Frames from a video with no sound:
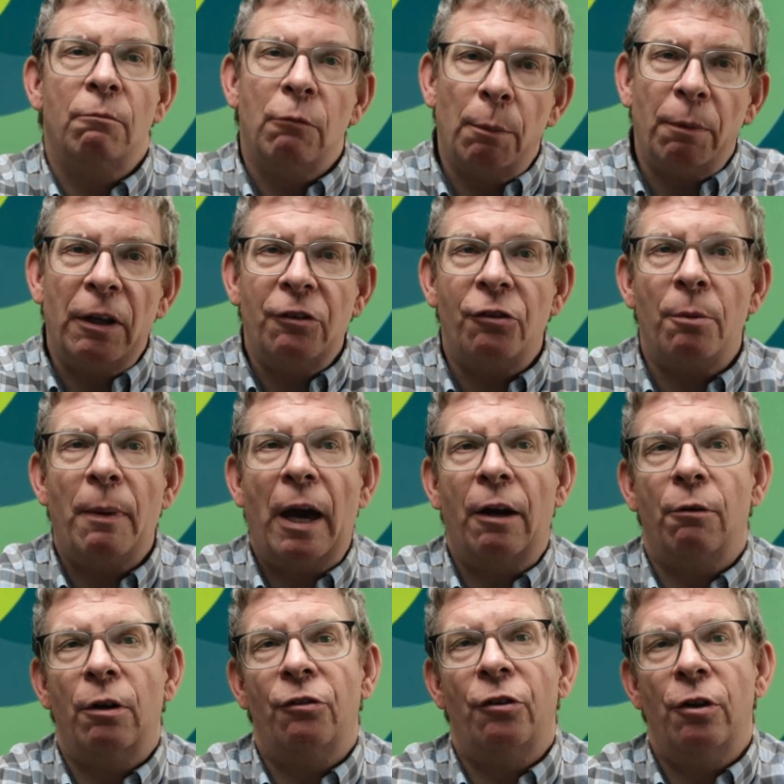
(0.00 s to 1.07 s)
replace the
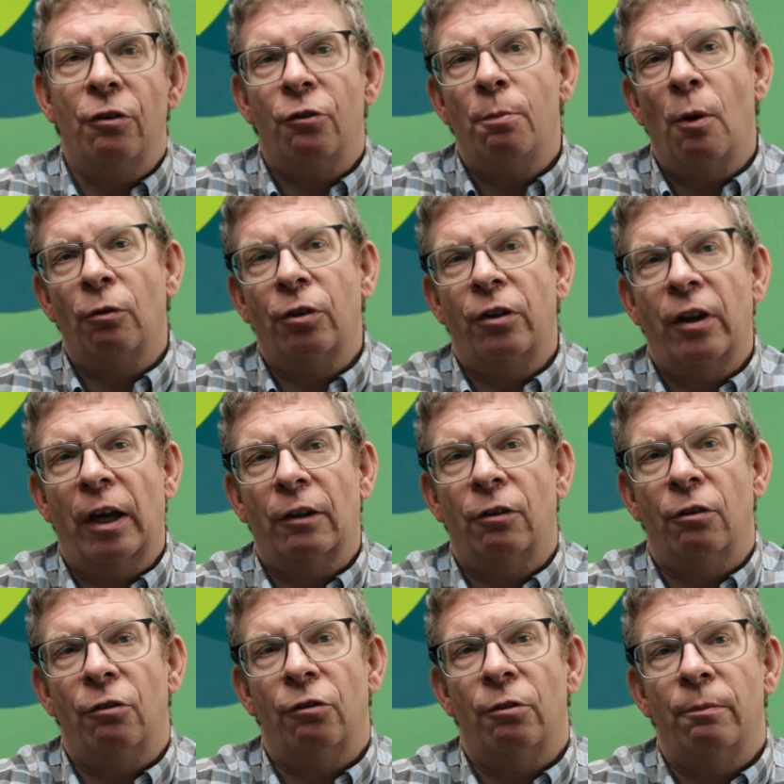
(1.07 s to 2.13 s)
batteries in your smoke
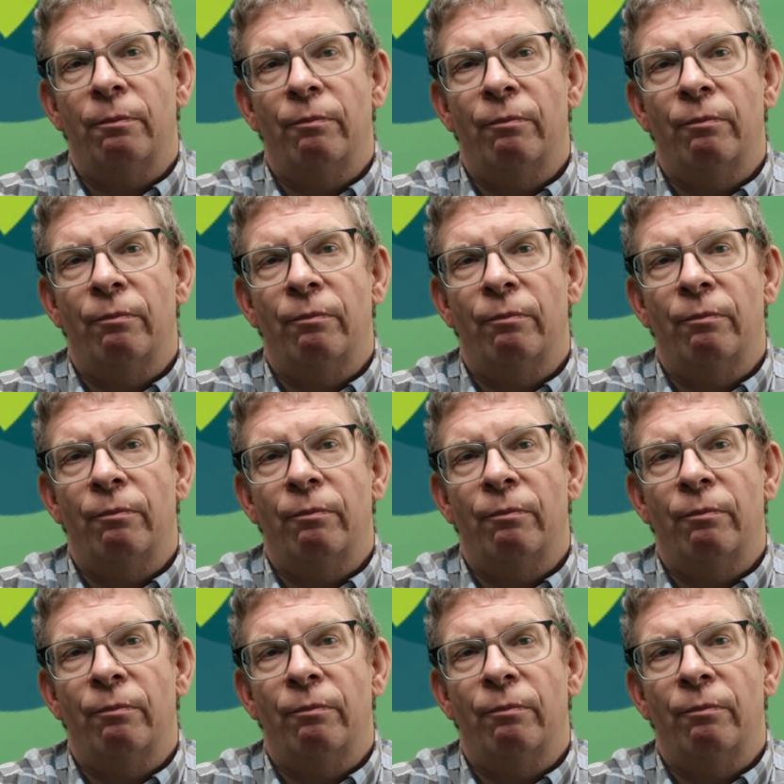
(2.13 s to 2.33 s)
detectors.